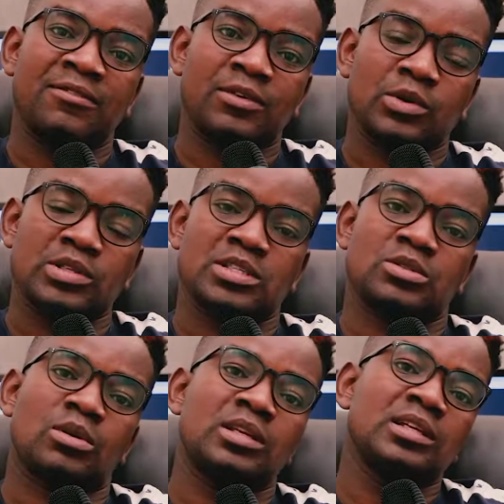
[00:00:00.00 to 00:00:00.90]
frequencies
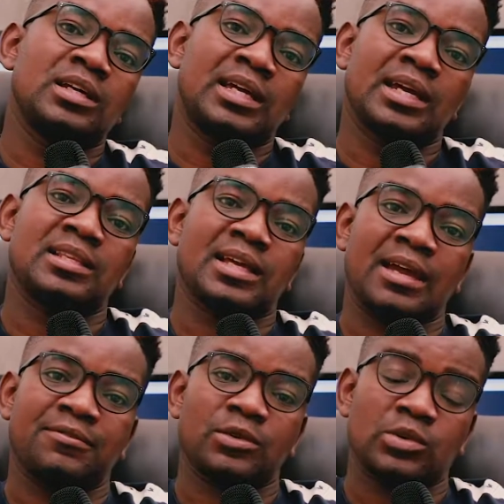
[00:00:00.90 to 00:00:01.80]
to only get the
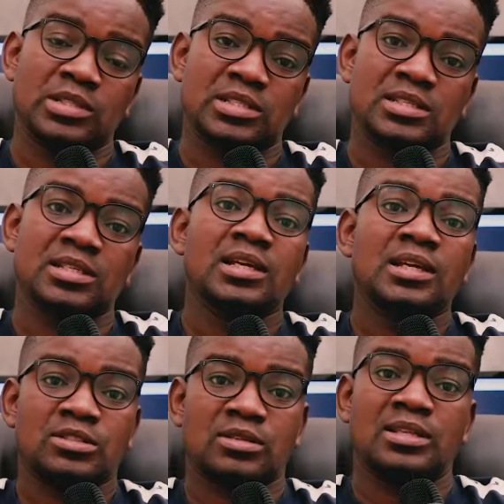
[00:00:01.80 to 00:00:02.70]
high frequencies
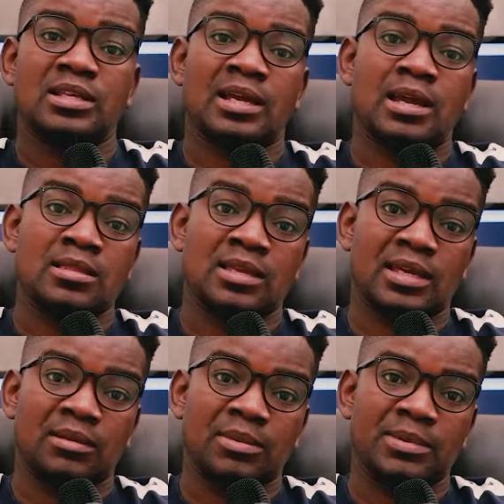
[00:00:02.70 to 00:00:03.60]
so that they, they
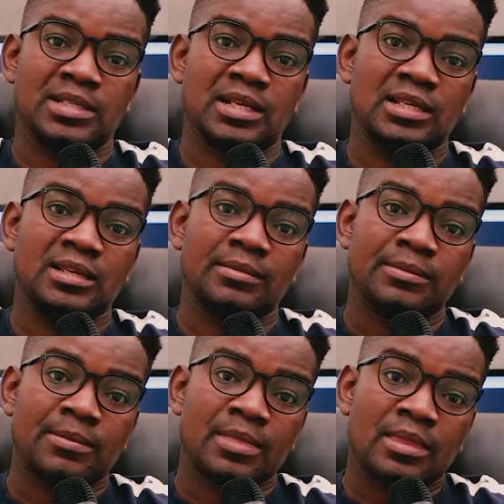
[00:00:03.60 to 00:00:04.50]
can be basically
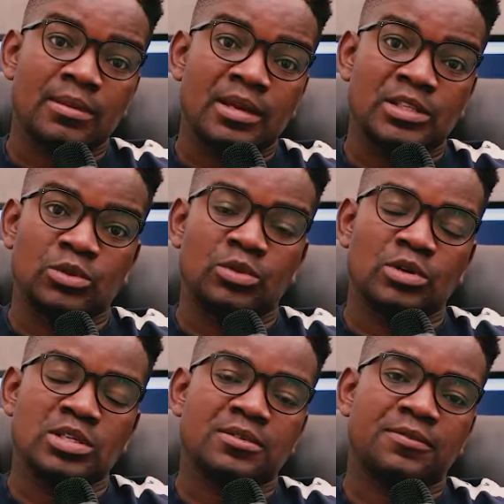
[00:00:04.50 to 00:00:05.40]
deal with
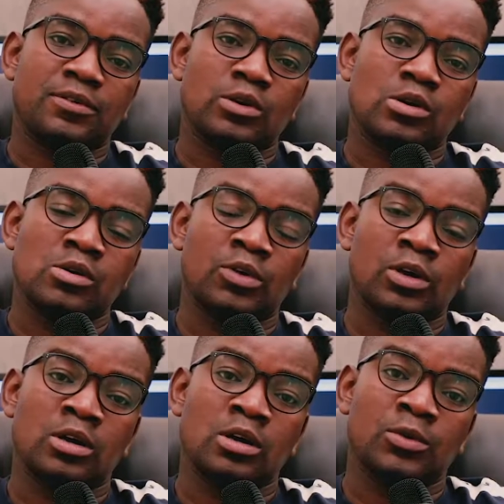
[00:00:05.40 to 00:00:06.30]
those fre-
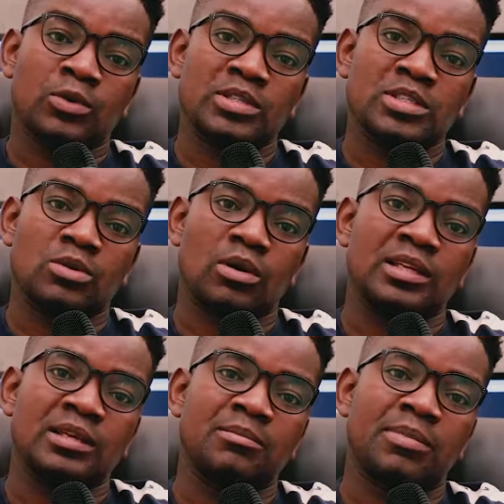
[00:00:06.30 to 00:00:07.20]
fre- frequencies
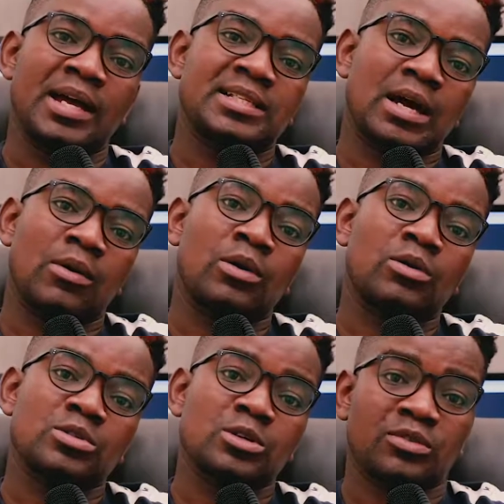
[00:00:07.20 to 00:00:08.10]
only. But our
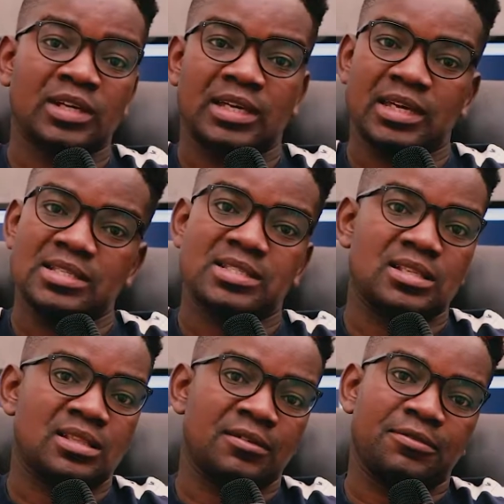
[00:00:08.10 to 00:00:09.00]
crossover gets
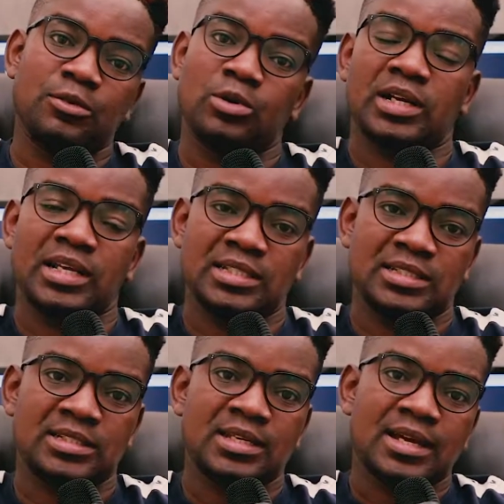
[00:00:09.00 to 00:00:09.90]
the full
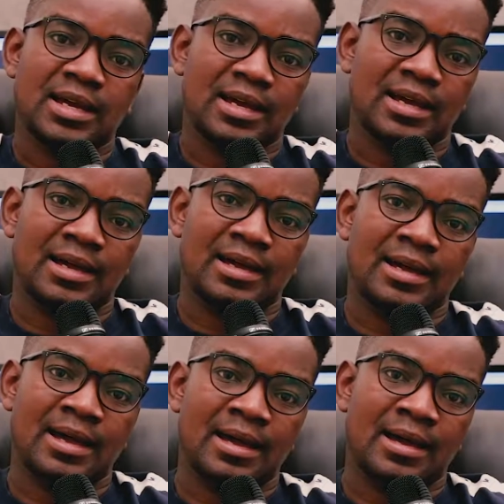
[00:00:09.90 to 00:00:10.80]
range uh,
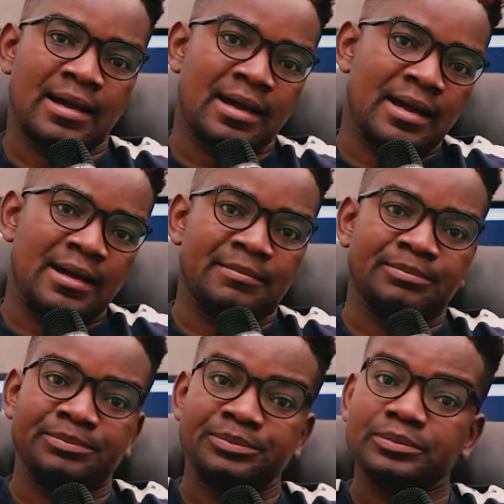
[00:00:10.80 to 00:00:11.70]
uh,
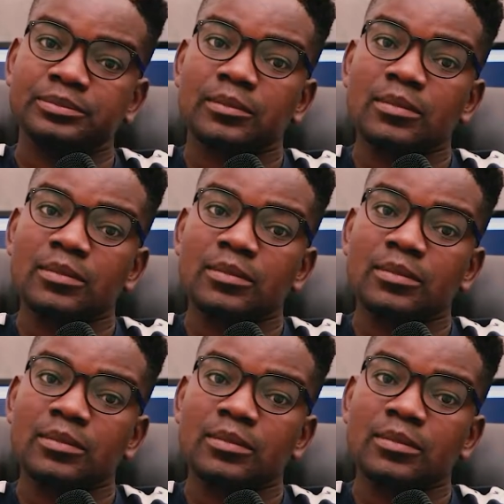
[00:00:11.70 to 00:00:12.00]
um,